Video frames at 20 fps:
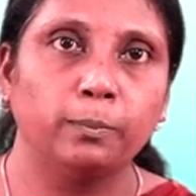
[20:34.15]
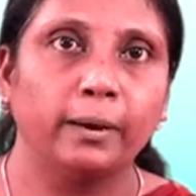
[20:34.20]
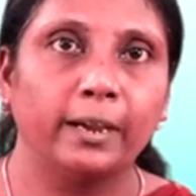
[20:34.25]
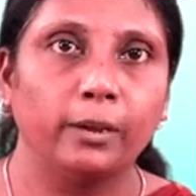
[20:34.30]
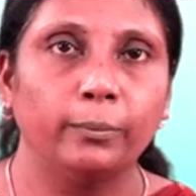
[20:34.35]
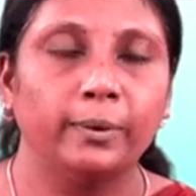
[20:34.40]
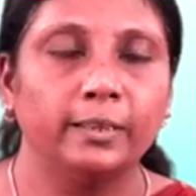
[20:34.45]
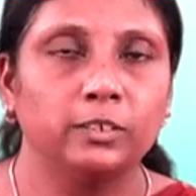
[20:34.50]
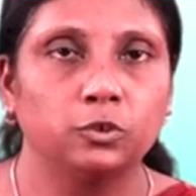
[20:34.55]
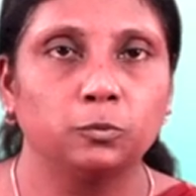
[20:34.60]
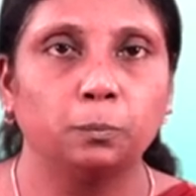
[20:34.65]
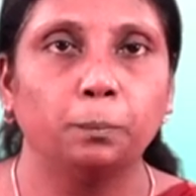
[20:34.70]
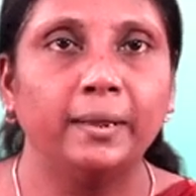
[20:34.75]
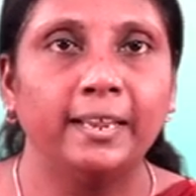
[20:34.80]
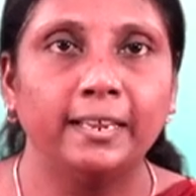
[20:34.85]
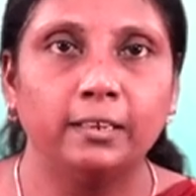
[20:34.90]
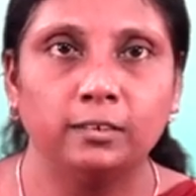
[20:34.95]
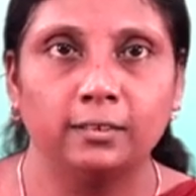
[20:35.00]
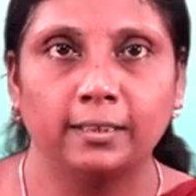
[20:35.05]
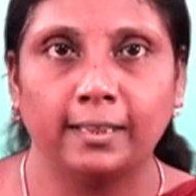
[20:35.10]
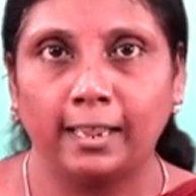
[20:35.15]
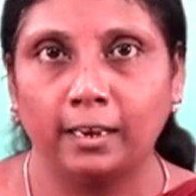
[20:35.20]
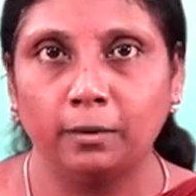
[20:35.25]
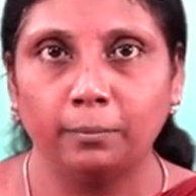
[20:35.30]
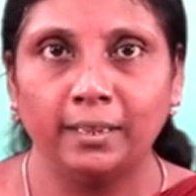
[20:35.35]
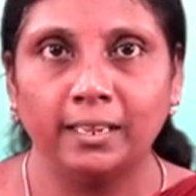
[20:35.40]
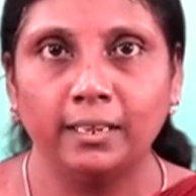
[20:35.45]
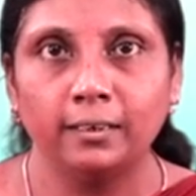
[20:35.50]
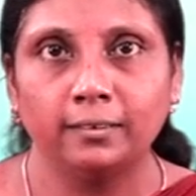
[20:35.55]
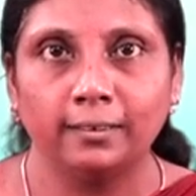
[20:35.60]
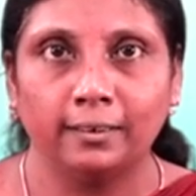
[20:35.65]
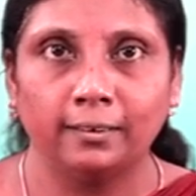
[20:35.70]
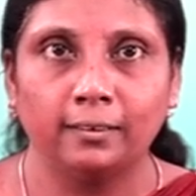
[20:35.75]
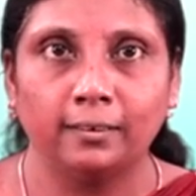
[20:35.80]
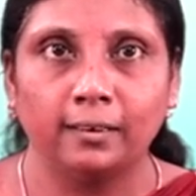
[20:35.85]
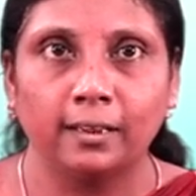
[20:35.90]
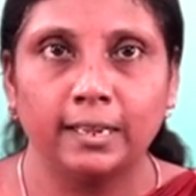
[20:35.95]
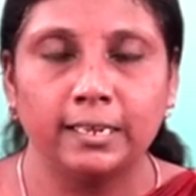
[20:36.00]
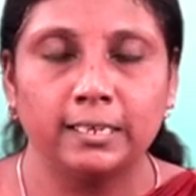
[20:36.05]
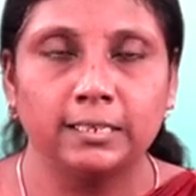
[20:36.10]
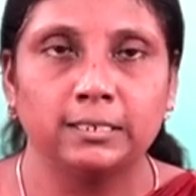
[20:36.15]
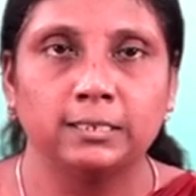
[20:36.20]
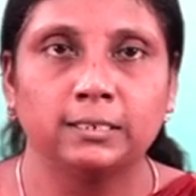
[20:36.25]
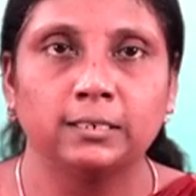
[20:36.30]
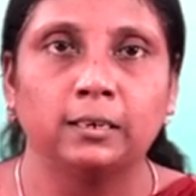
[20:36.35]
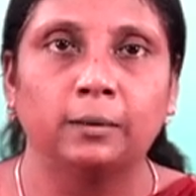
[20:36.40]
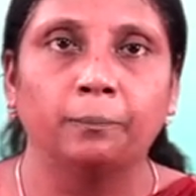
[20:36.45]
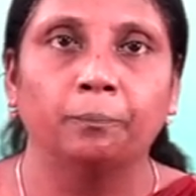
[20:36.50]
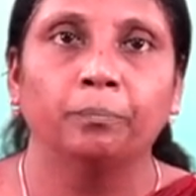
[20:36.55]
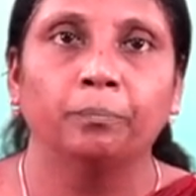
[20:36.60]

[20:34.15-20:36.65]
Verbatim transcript: by which meat can be tenderized.